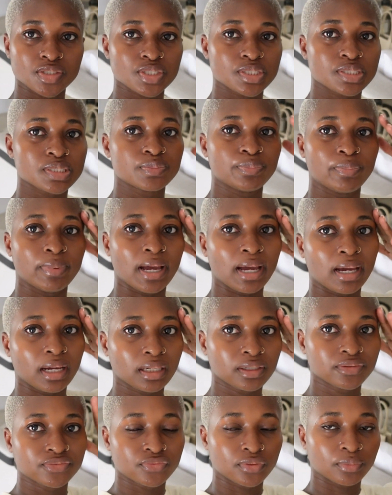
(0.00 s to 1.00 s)
Just
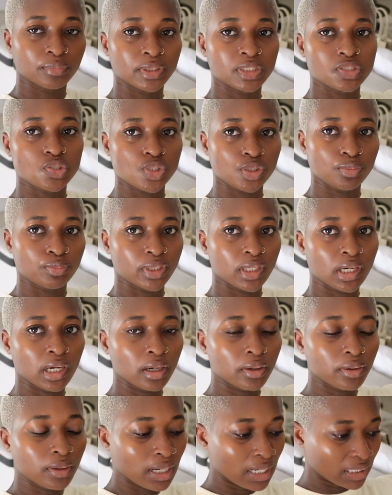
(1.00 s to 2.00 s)
back from the gym
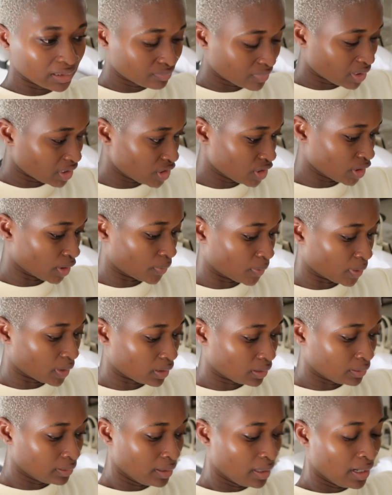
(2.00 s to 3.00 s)
now, had my
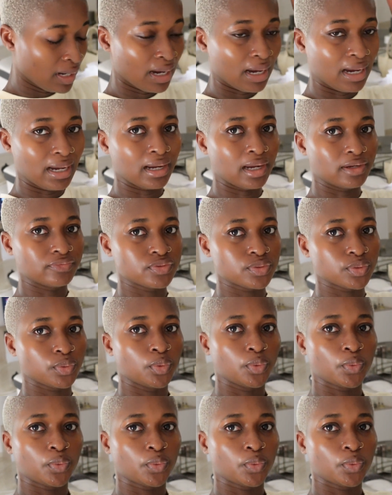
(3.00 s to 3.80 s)
shower. I have to go